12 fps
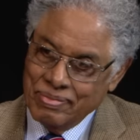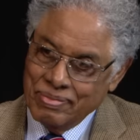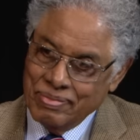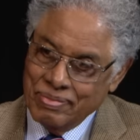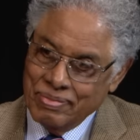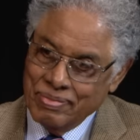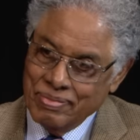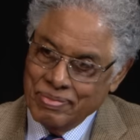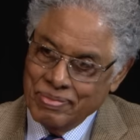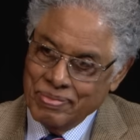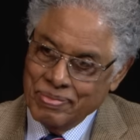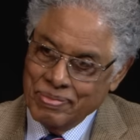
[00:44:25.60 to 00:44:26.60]
Tom Sowell
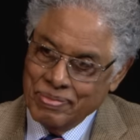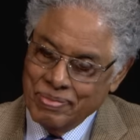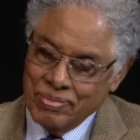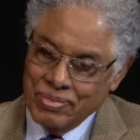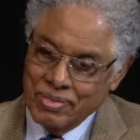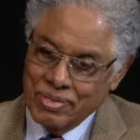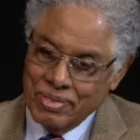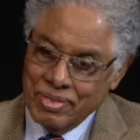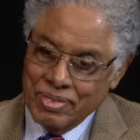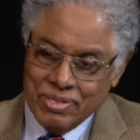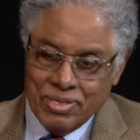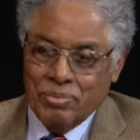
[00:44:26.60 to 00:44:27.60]
replies,
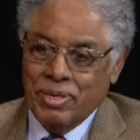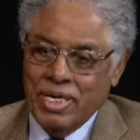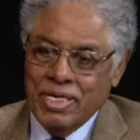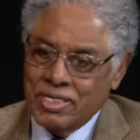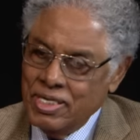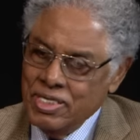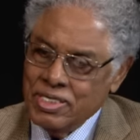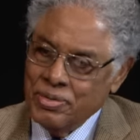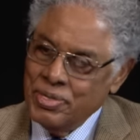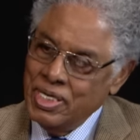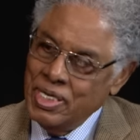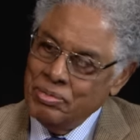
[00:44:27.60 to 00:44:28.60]
To me, she's
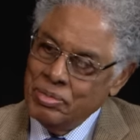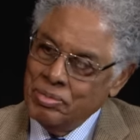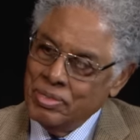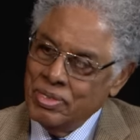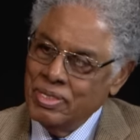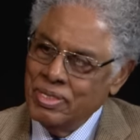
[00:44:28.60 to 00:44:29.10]
irredeemable.